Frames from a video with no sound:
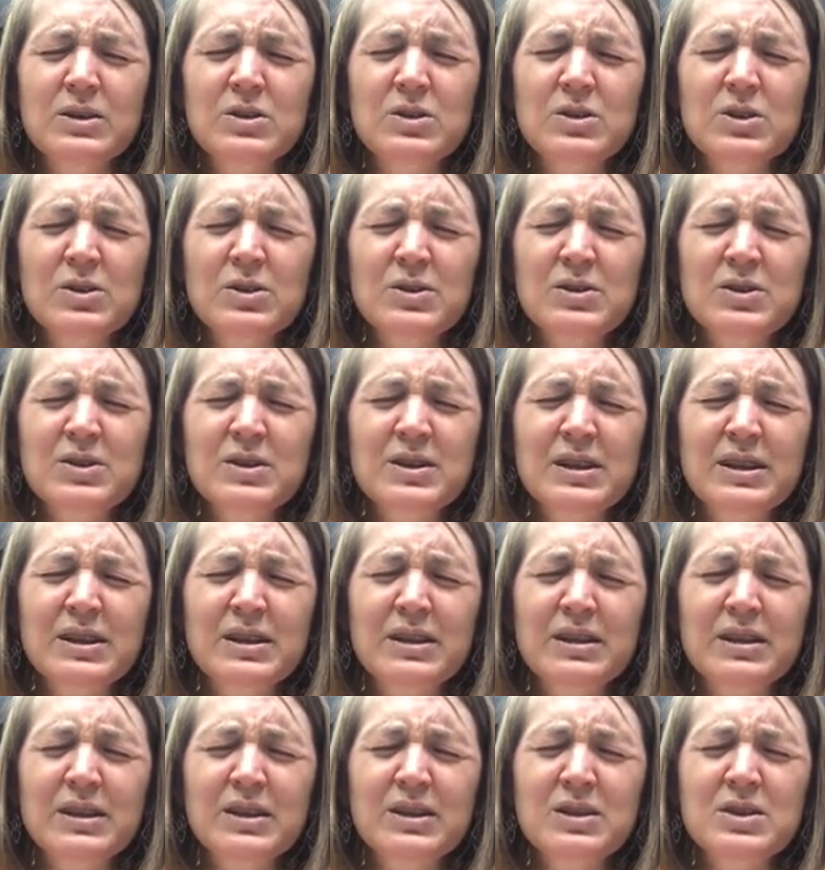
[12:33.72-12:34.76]

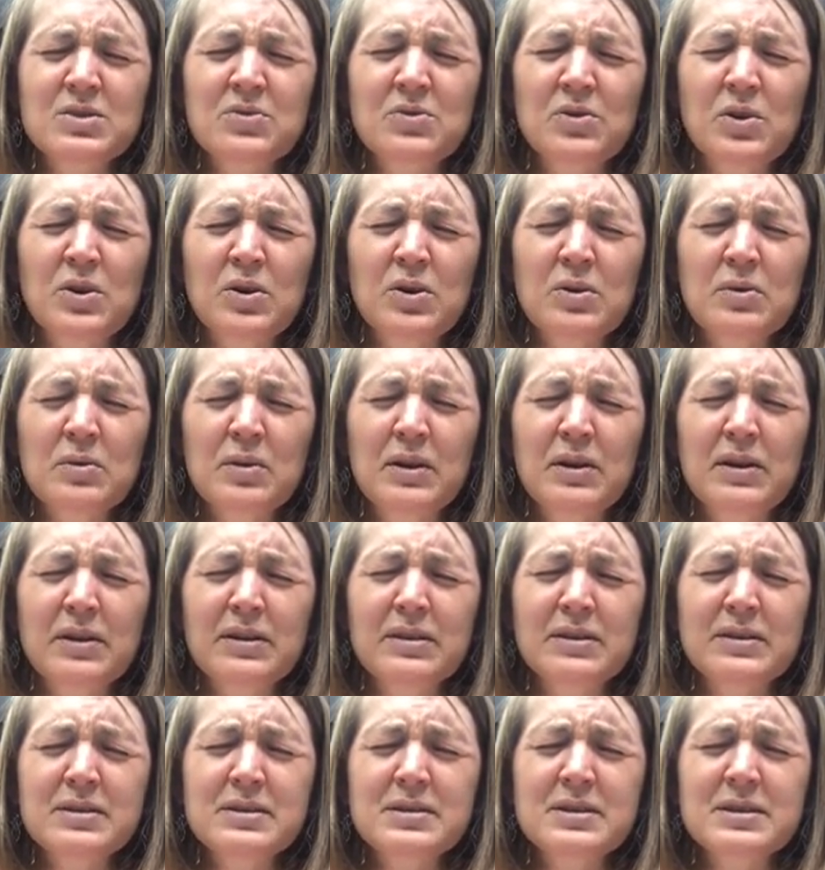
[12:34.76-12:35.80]
intercedes for
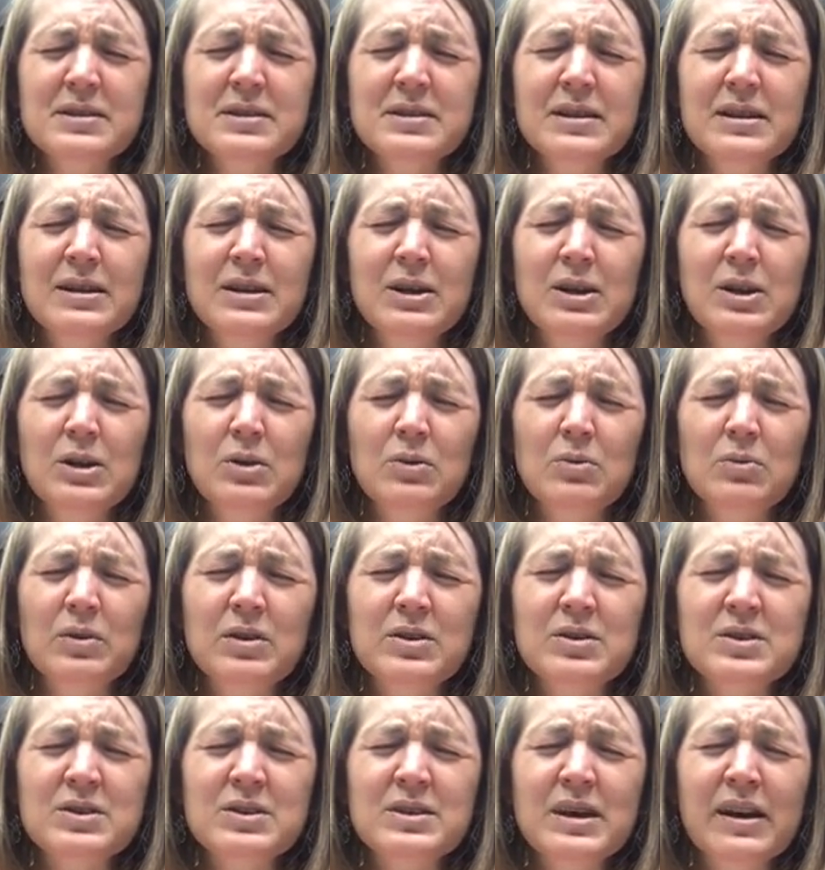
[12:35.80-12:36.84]
us
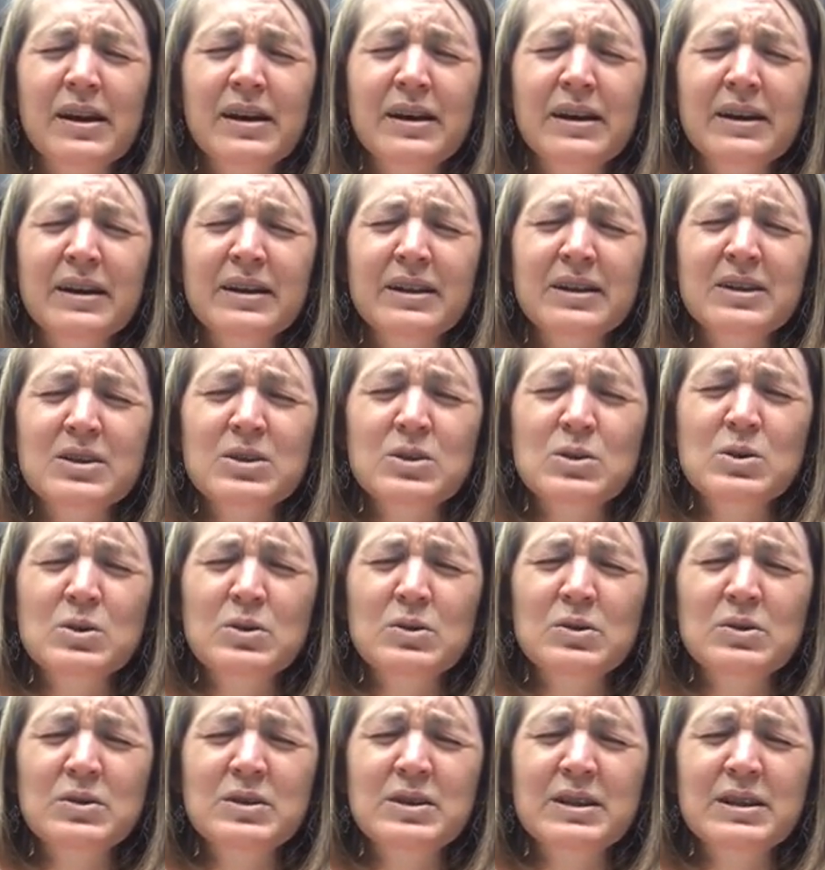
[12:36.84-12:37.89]
with sighs
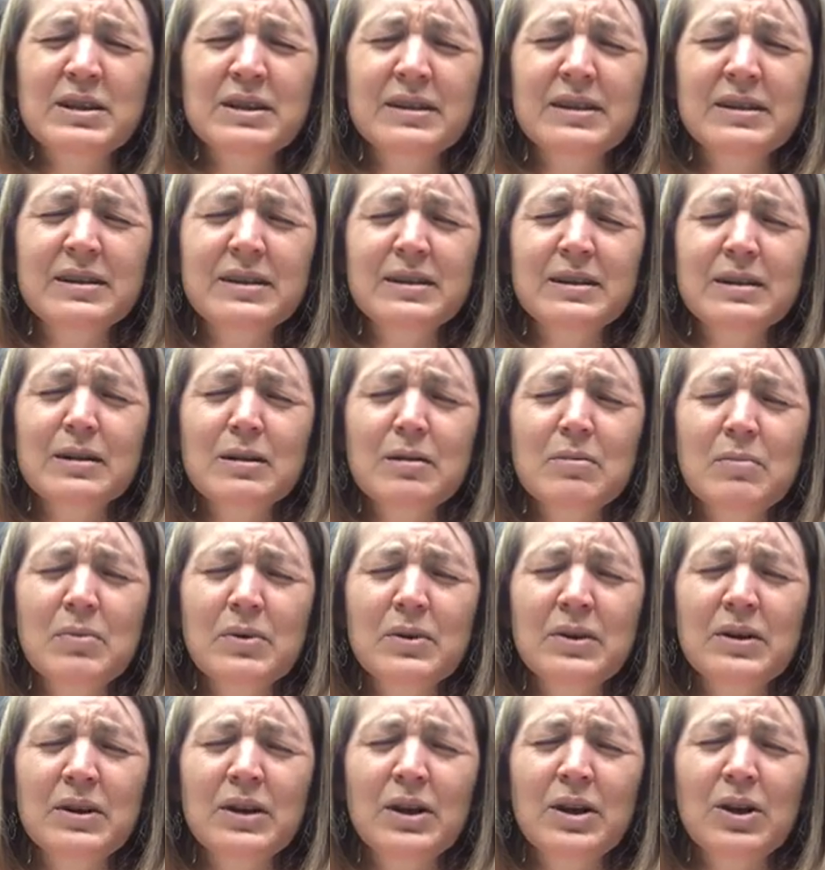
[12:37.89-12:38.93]
too deep
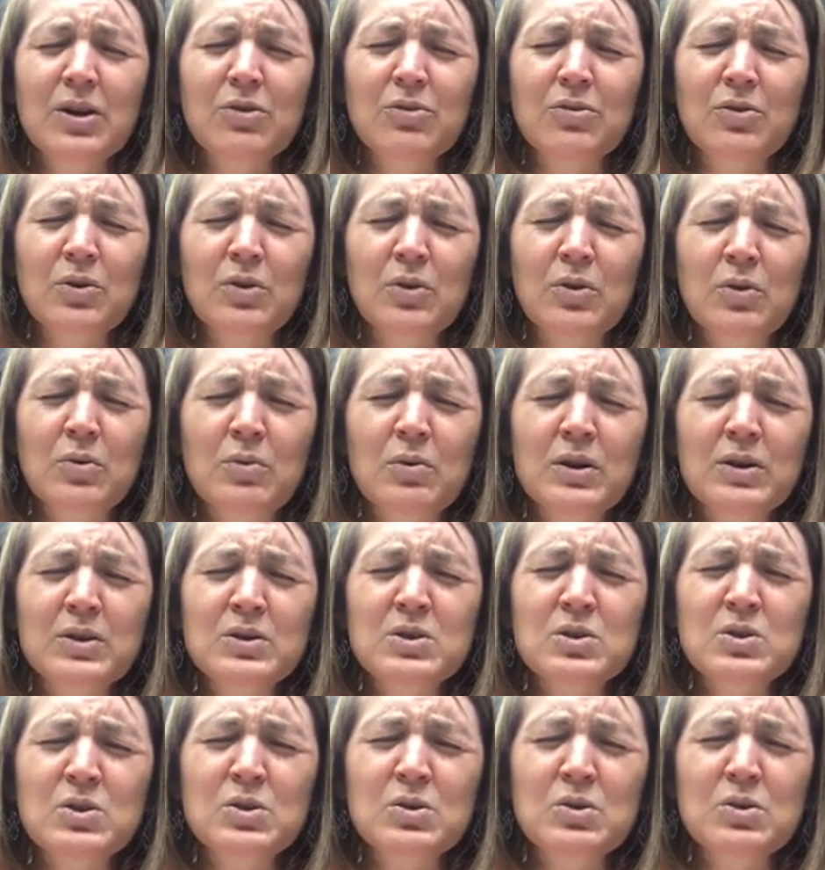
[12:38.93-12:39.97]
for
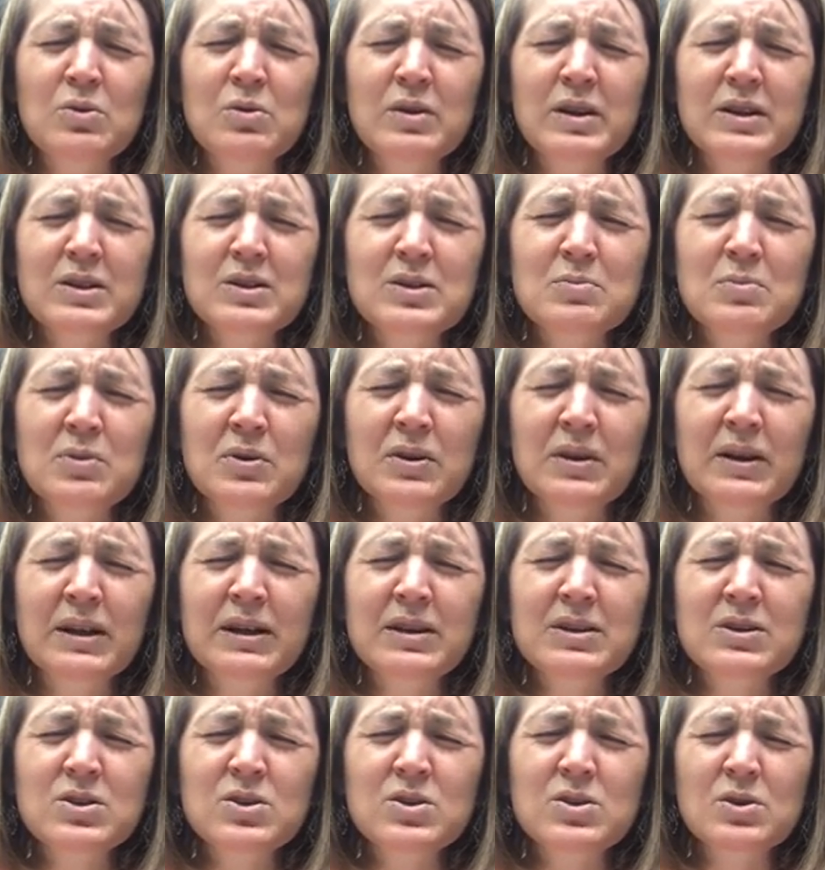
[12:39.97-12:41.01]
words to
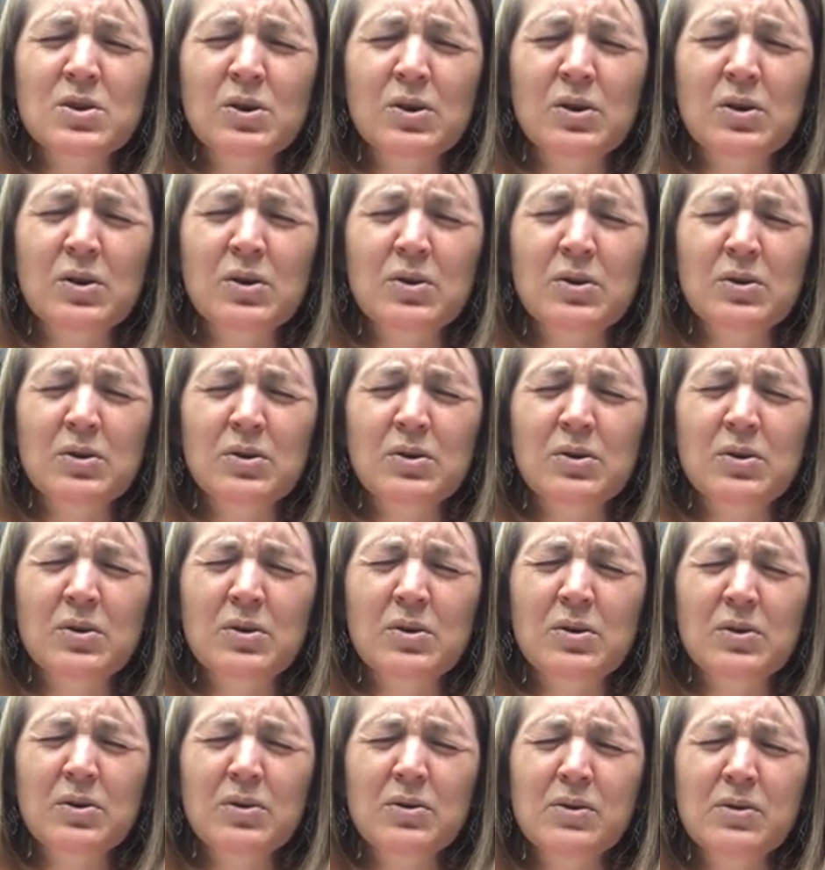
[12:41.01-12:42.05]
express.
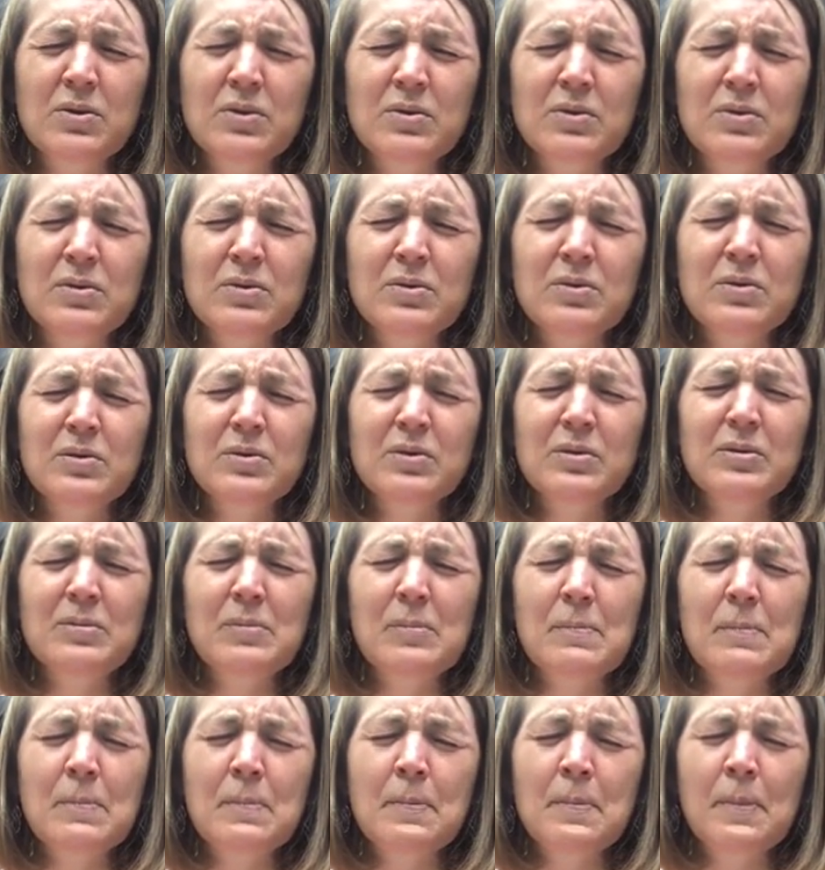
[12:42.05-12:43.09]

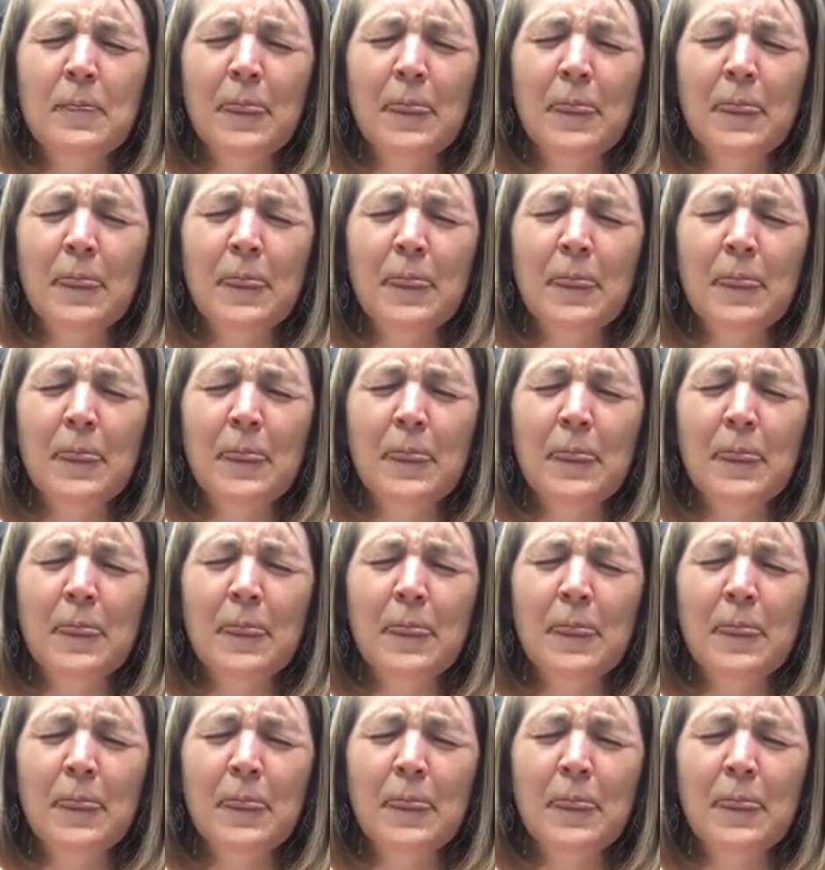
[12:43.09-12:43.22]
So